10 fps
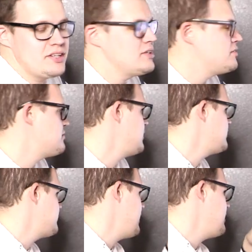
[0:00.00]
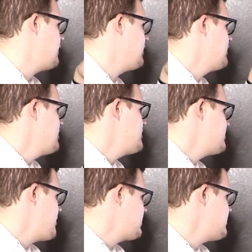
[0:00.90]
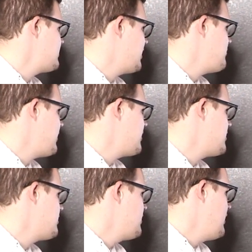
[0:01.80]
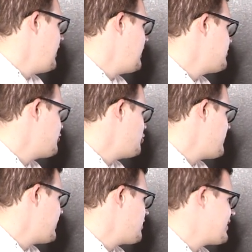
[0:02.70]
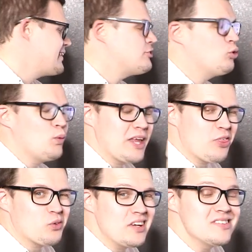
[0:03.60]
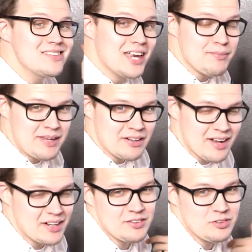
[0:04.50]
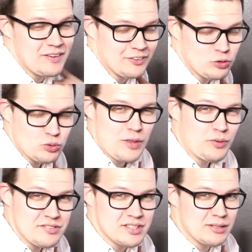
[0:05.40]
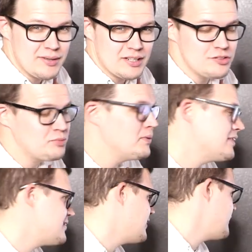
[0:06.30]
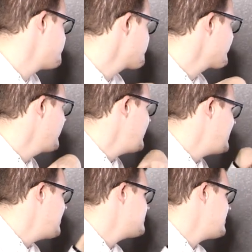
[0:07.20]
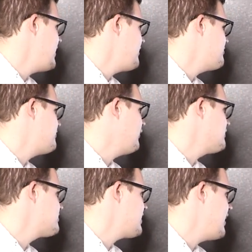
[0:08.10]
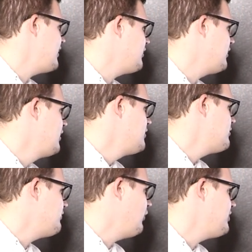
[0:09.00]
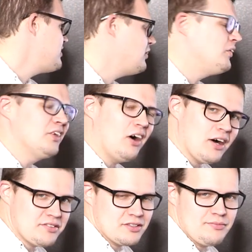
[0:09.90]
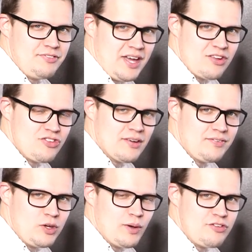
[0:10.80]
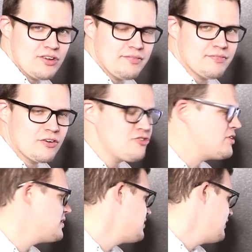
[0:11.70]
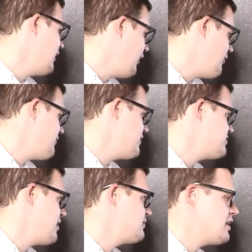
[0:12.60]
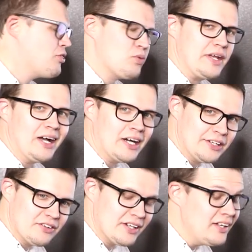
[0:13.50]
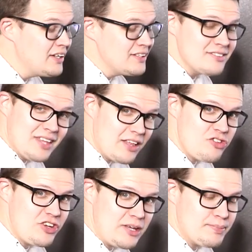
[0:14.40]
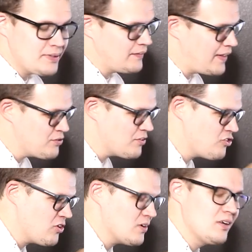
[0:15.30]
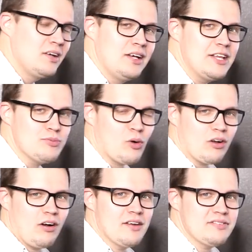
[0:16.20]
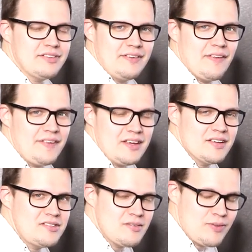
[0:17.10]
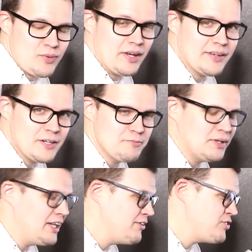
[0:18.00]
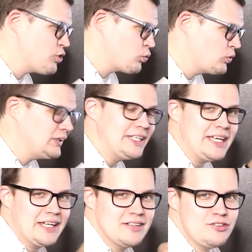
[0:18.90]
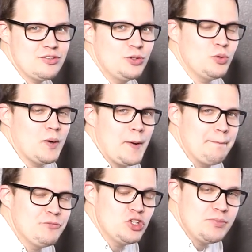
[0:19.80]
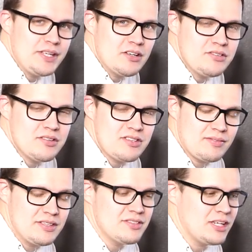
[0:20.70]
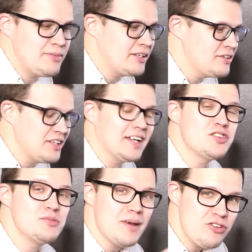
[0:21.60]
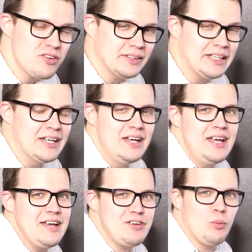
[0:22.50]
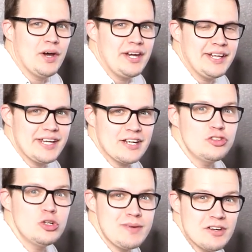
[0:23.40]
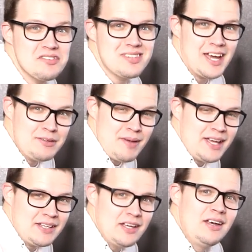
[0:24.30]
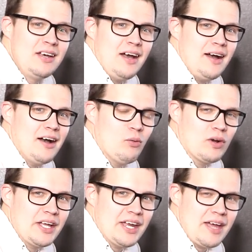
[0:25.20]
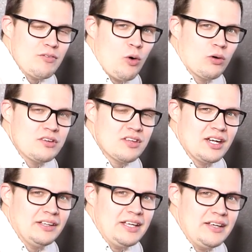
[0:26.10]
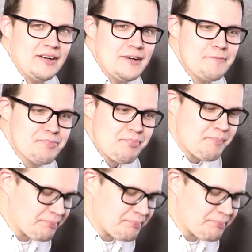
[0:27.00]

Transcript: it is is a uh, 70 centimeter, a 2 meter, and a 23 centimeter. I don't do anything with 23 centimeters, but uh, it is a full scale, full tilt, awesome VHF UHF version of the 7300. It's not cheap, that's for sure. It's more costly than the uh, 7300, but if you're really into um, 2 meters and 70 centimeters, especially if you wanted to get a 2 meter sideband uh, where you got to have a horizontally um,